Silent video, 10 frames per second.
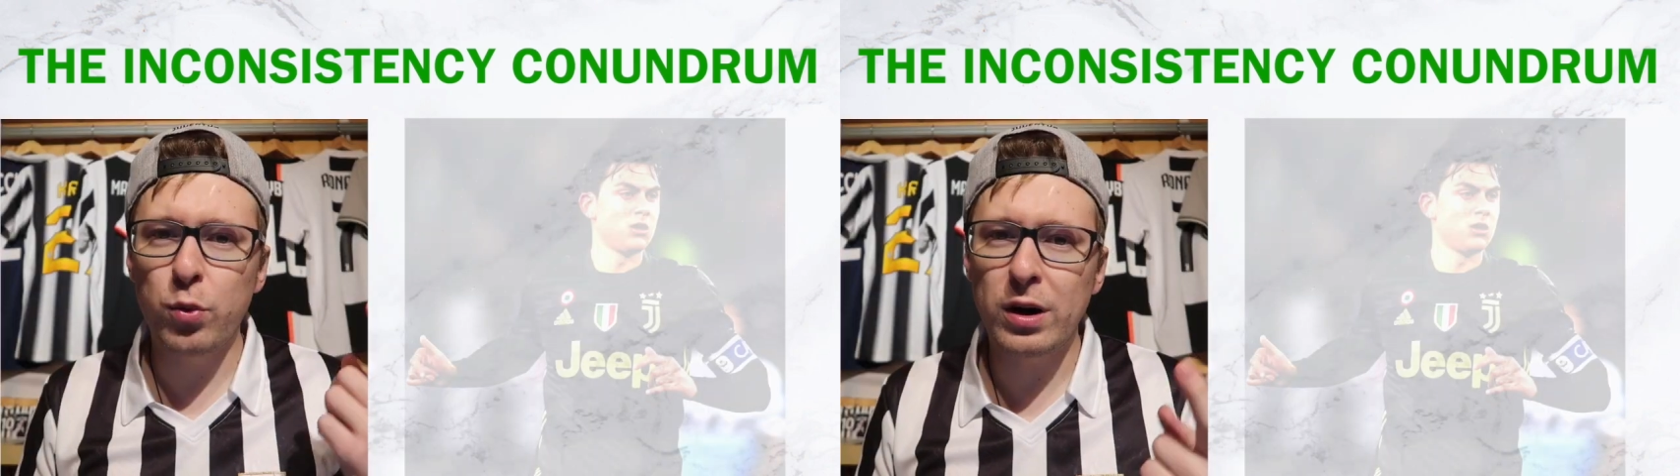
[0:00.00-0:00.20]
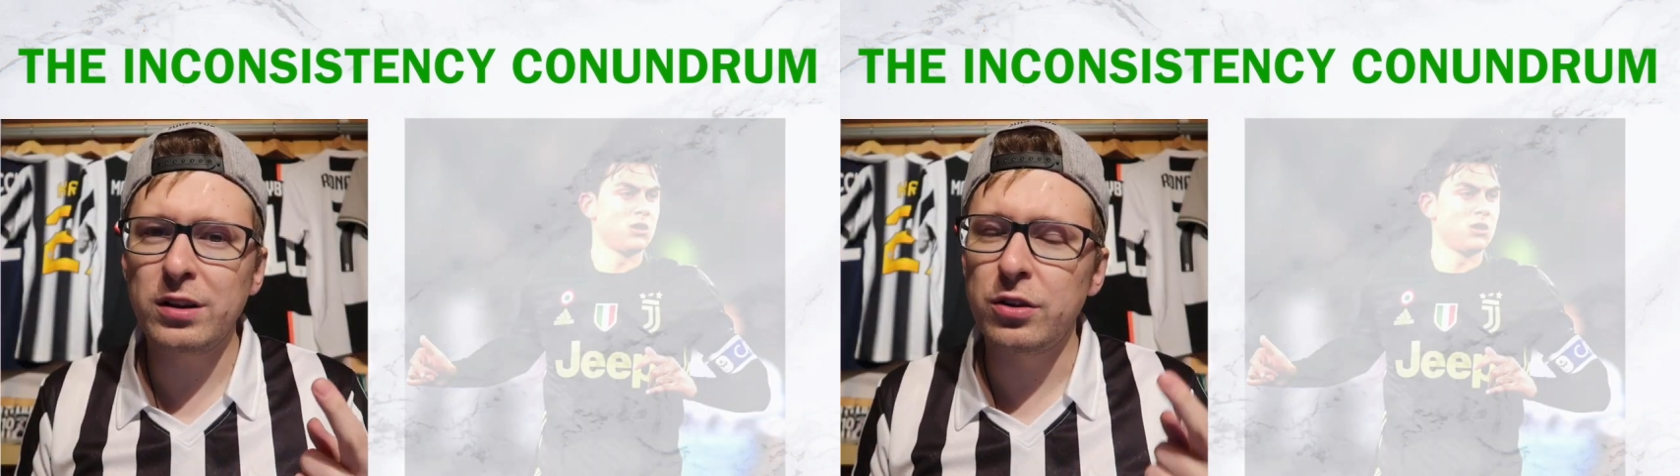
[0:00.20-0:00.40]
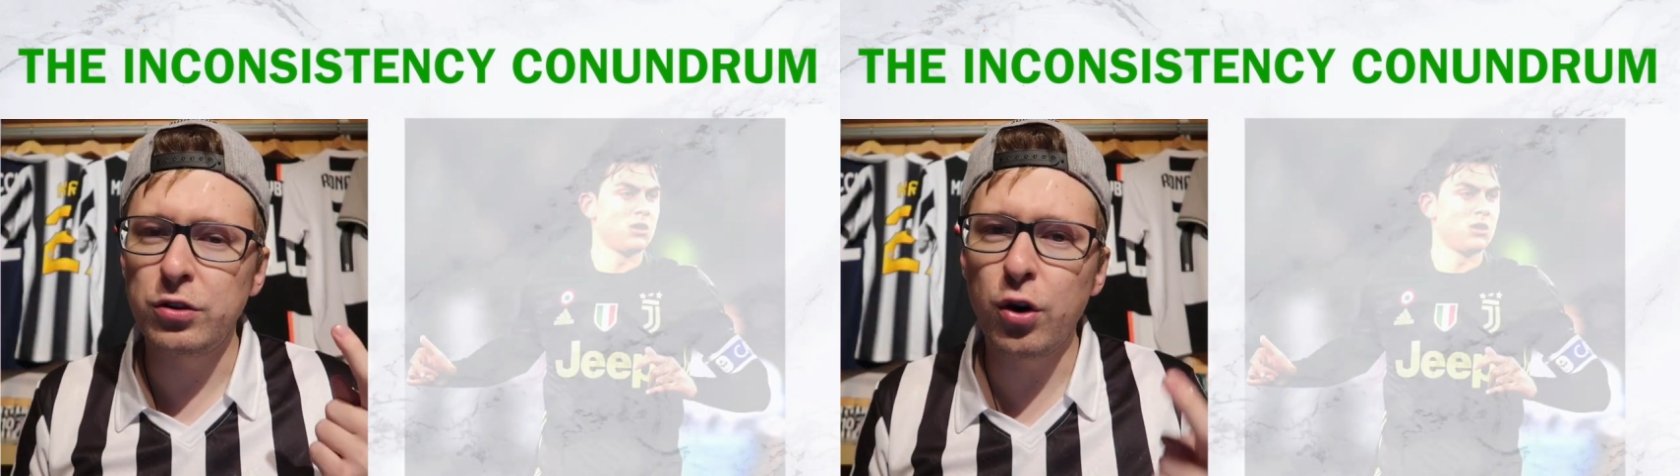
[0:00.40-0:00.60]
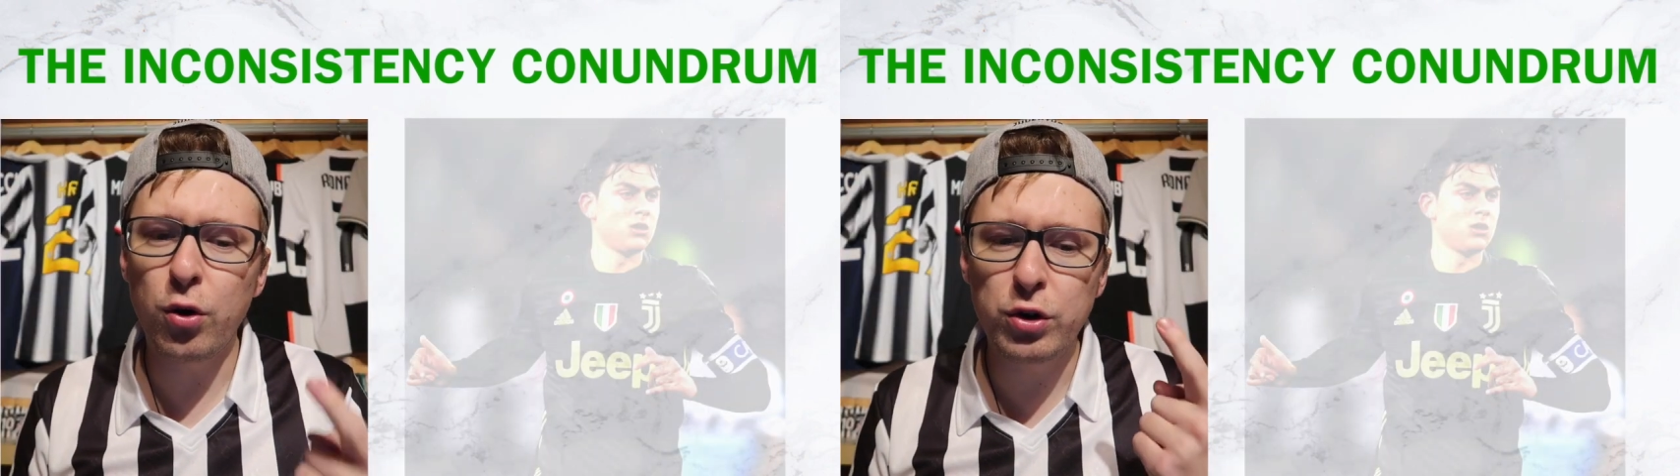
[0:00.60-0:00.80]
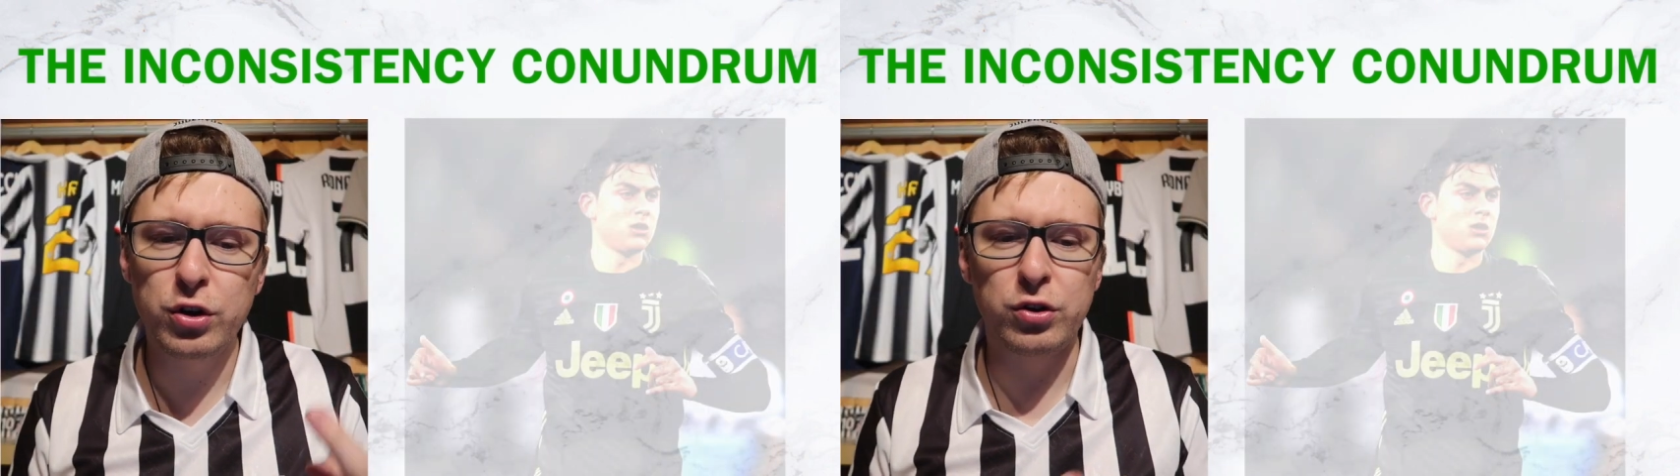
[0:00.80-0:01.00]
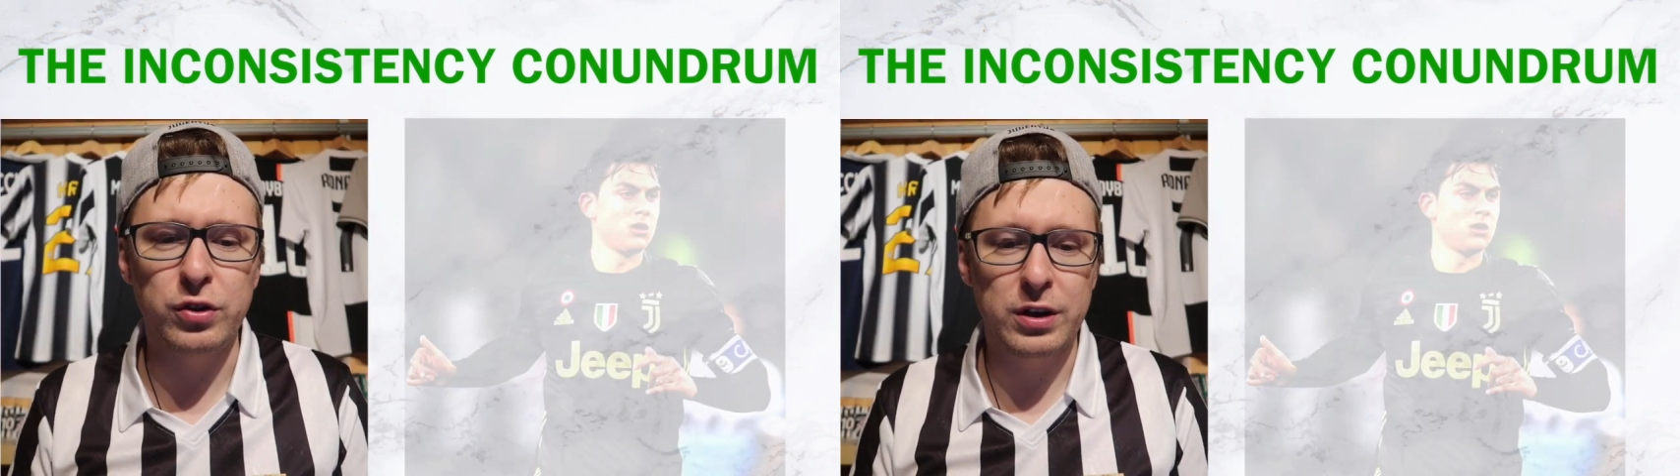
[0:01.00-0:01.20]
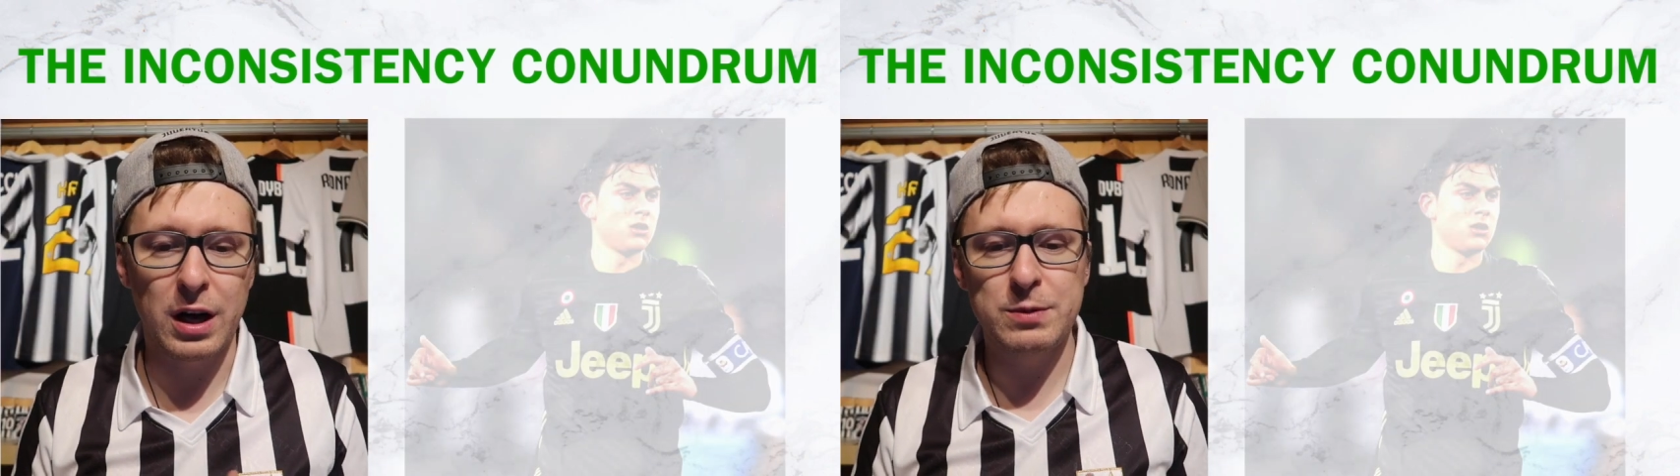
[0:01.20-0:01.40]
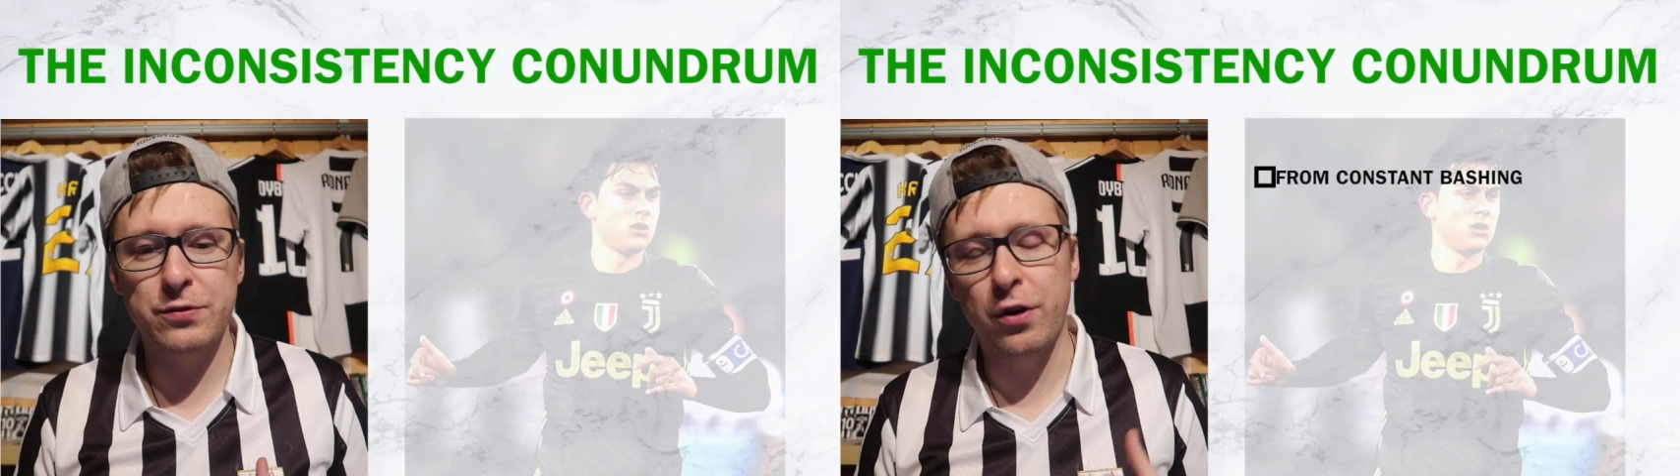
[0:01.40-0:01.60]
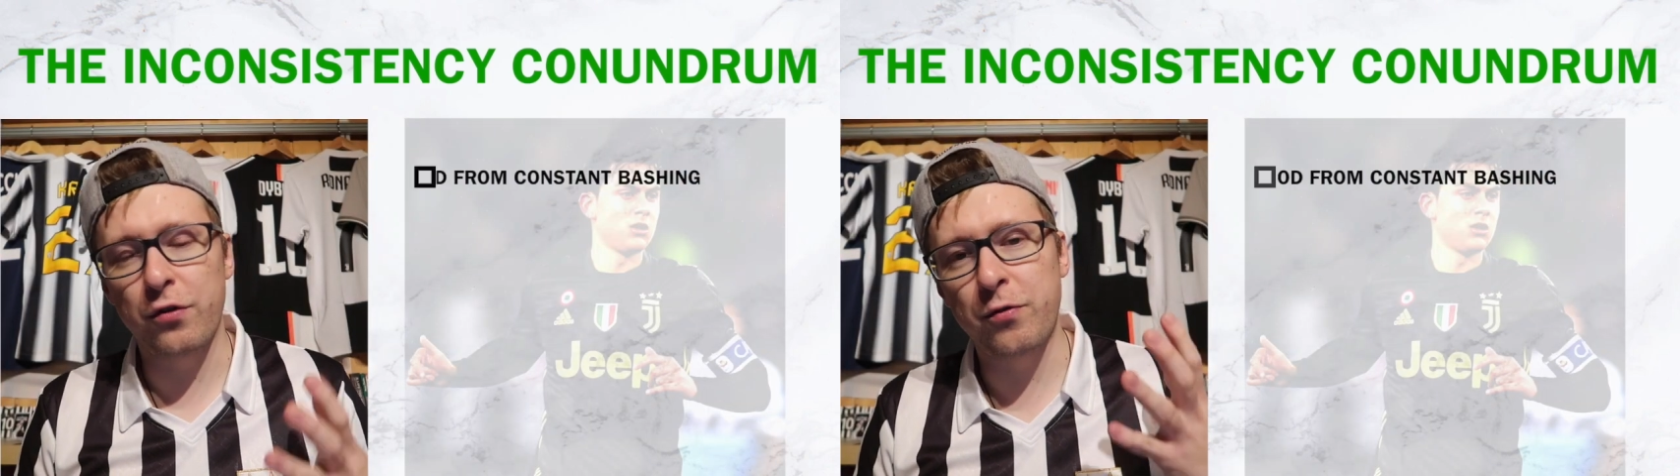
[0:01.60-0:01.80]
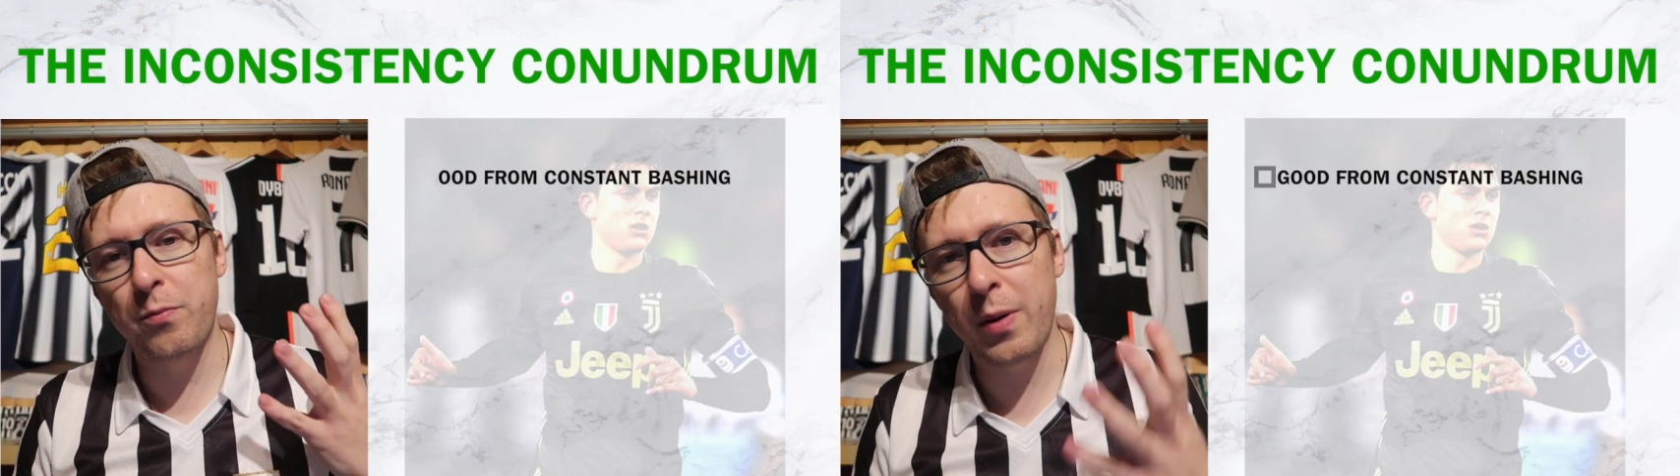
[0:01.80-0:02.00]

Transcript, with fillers: For one, no good comes of